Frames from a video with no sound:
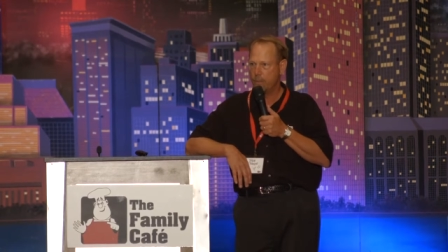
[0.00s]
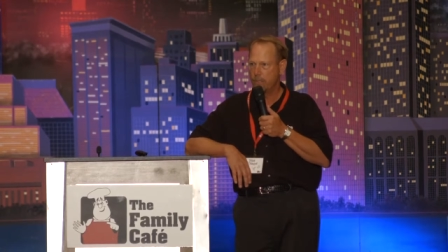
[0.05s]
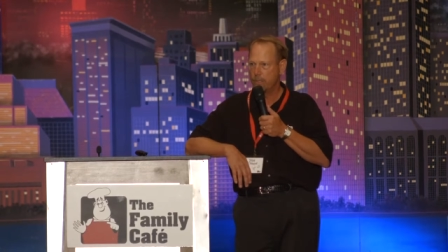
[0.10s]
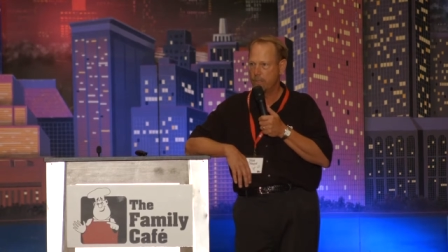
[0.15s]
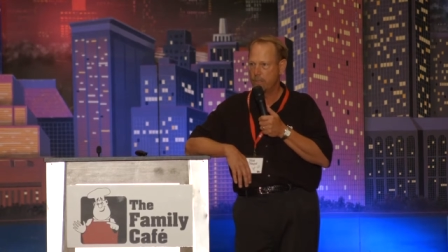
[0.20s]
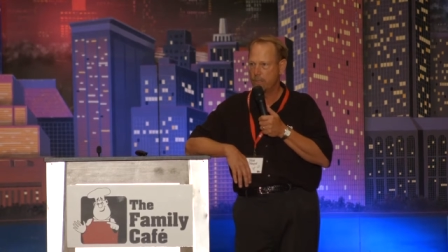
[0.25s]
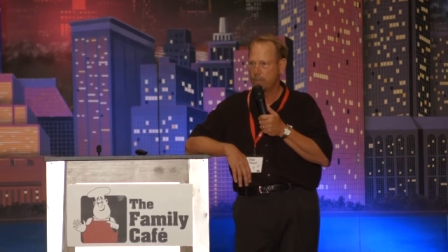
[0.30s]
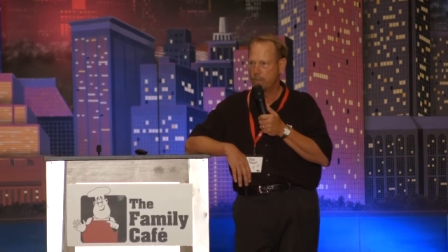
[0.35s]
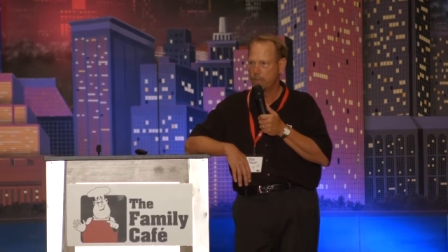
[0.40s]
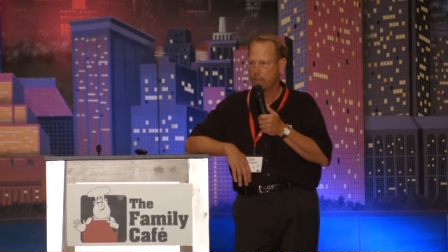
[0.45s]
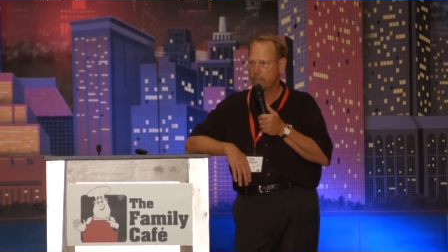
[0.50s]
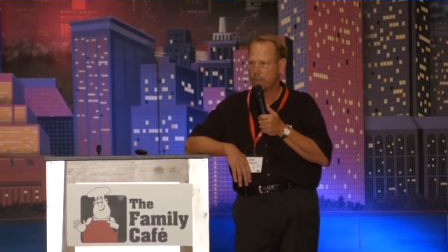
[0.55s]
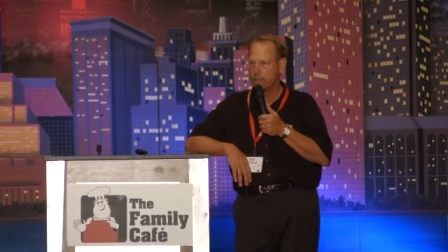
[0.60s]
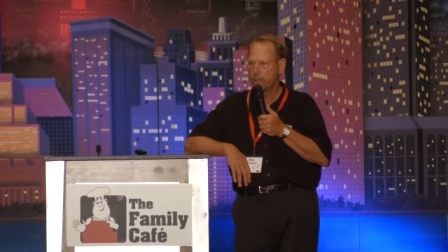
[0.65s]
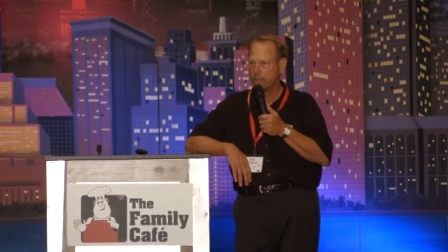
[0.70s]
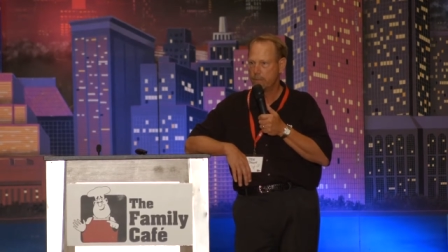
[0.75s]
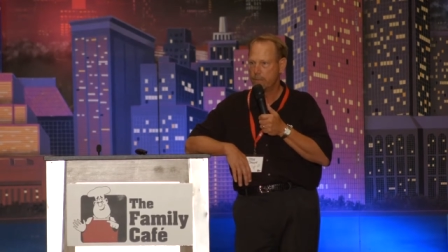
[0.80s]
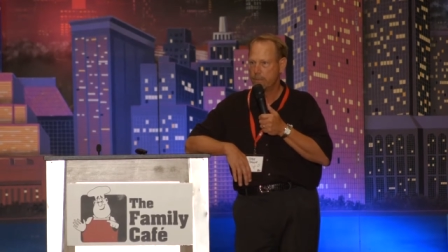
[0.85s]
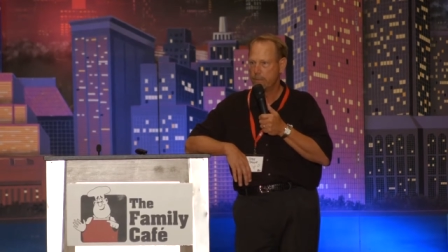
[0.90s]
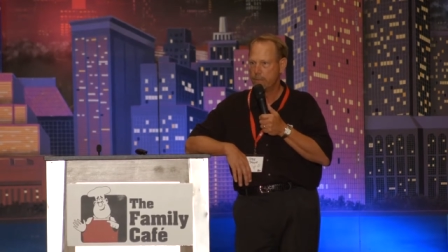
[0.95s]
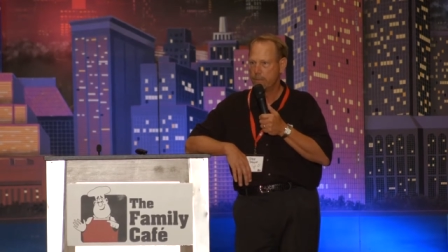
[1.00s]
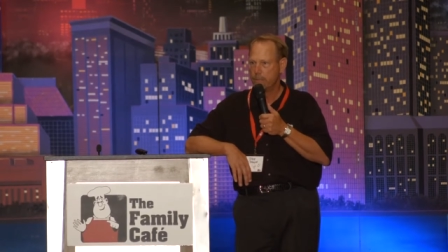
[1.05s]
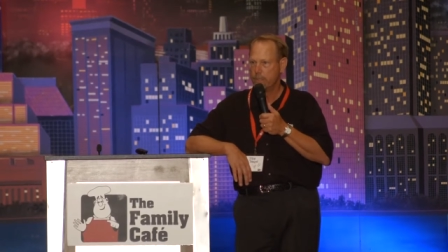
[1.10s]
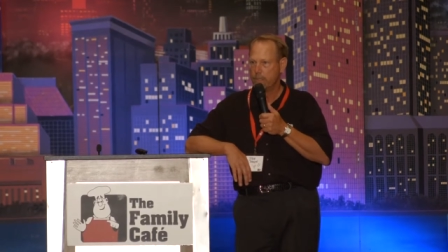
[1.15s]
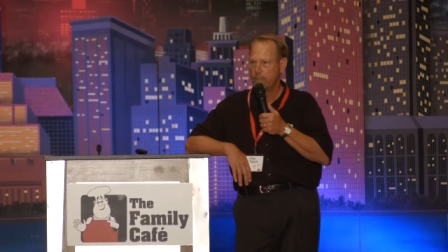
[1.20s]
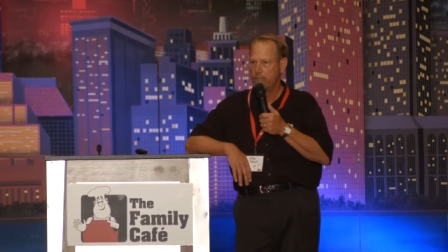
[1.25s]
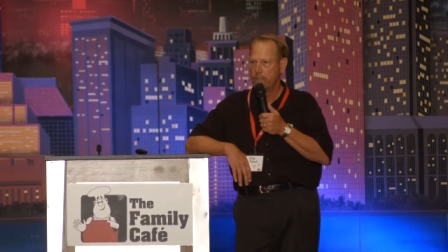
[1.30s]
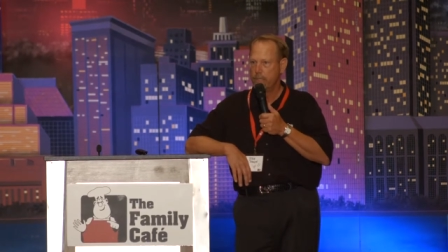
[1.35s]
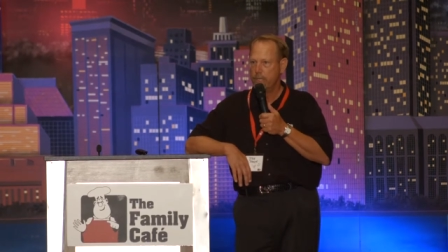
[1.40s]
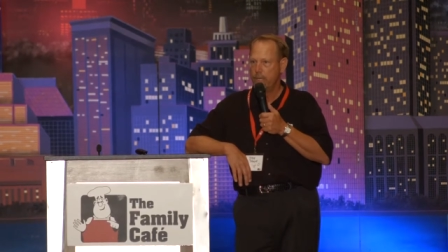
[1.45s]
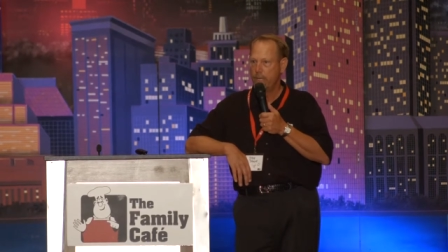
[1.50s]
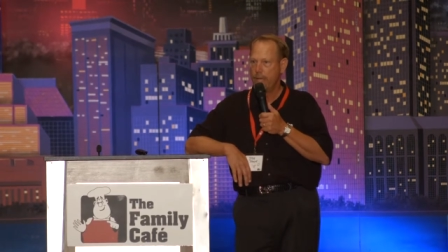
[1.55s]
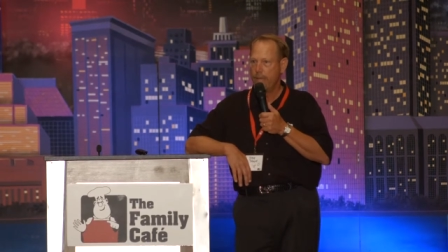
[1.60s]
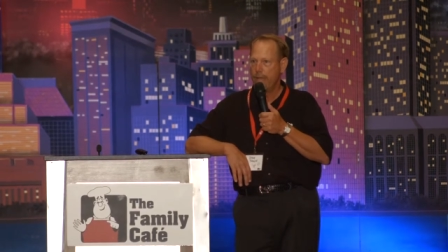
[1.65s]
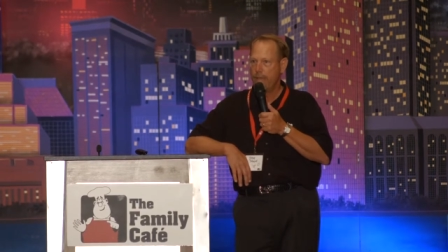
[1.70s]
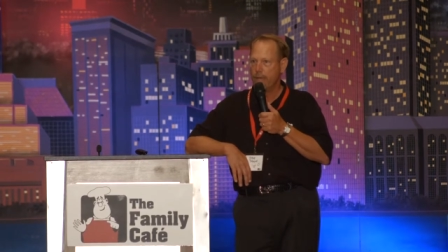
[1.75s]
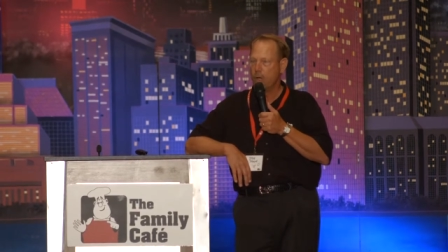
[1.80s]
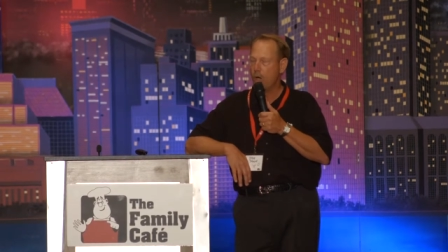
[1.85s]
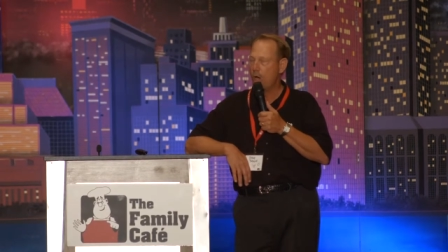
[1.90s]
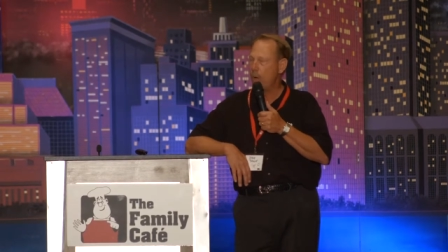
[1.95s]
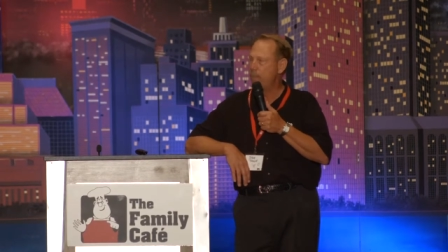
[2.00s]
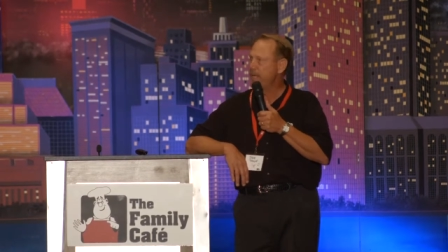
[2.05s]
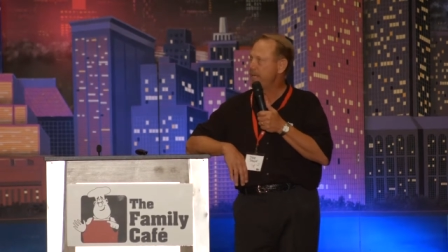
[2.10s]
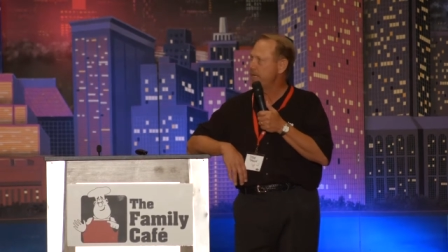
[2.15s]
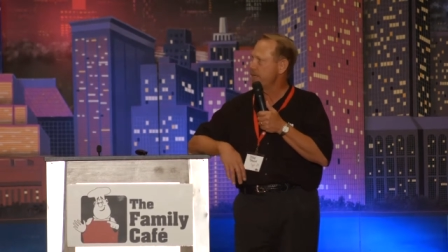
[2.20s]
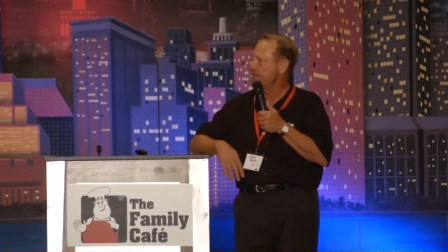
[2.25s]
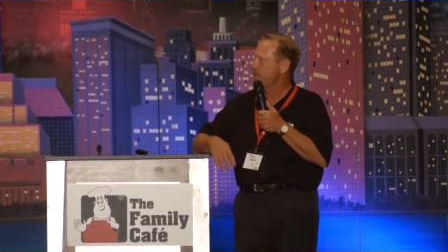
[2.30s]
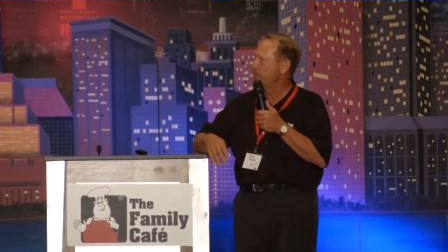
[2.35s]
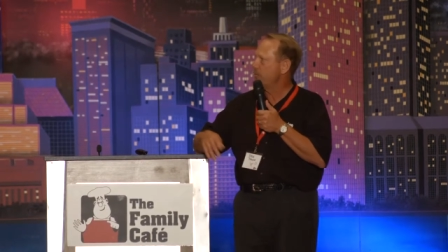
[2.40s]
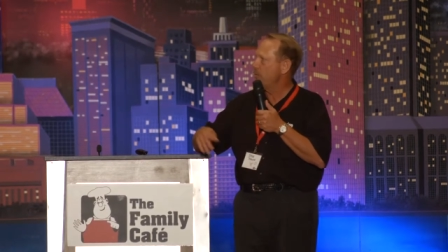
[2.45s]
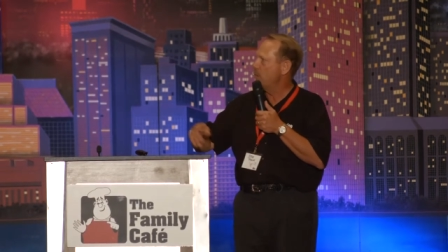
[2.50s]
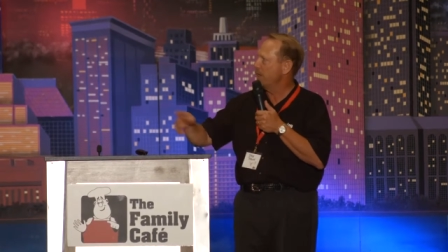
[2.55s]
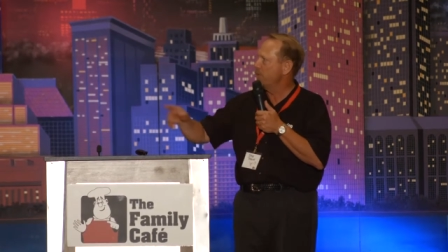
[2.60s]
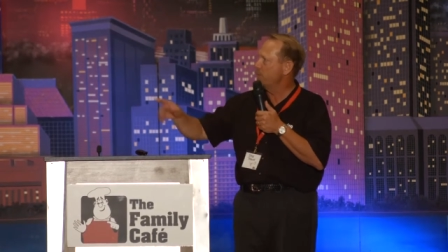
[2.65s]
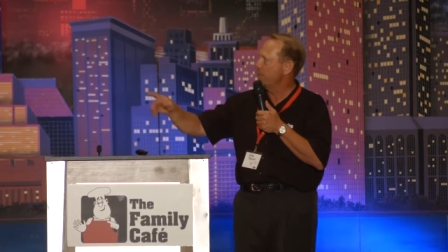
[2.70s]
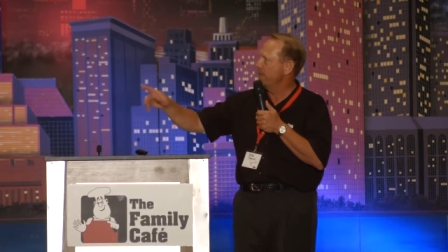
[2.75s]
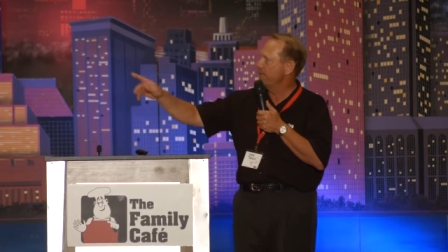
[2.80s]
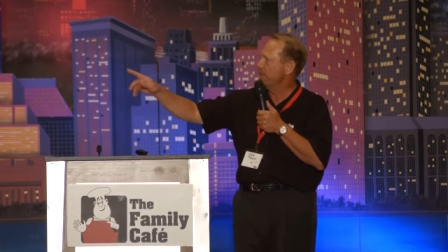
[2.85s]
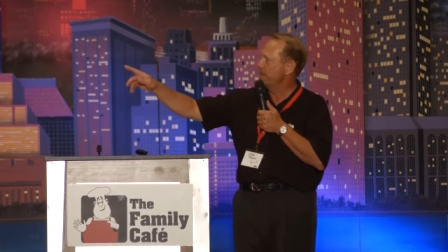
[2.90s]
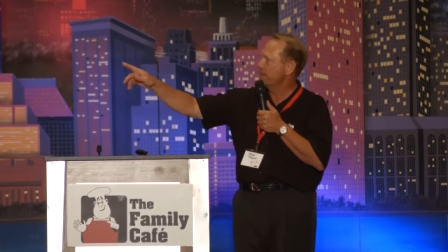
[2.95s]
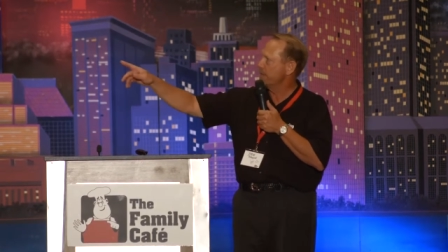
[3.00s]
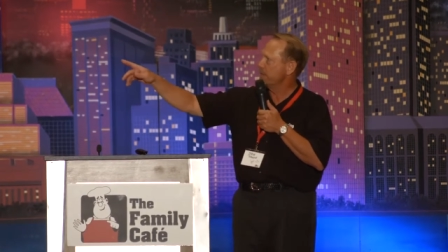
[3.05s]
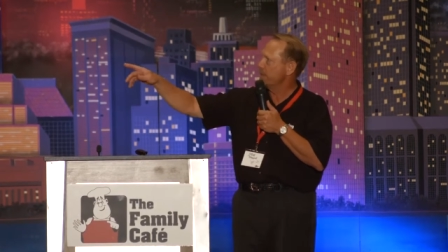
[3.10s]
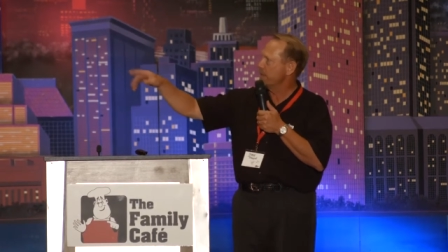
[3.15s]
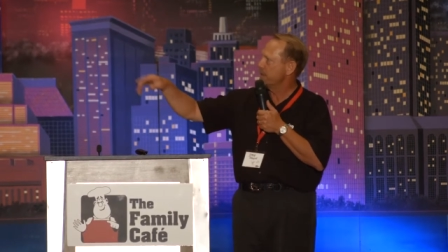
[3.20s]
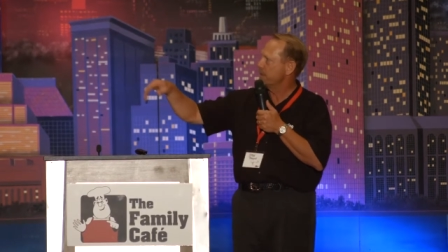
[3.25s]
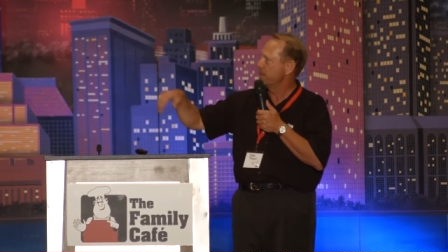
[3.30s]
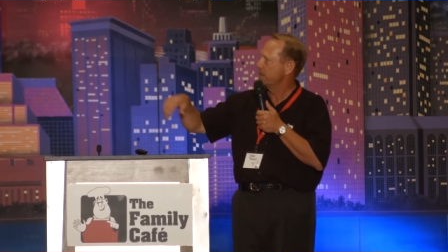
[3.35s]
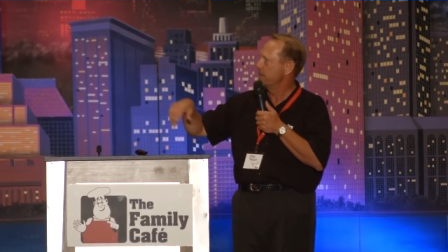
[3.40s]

it. And all because of one reason.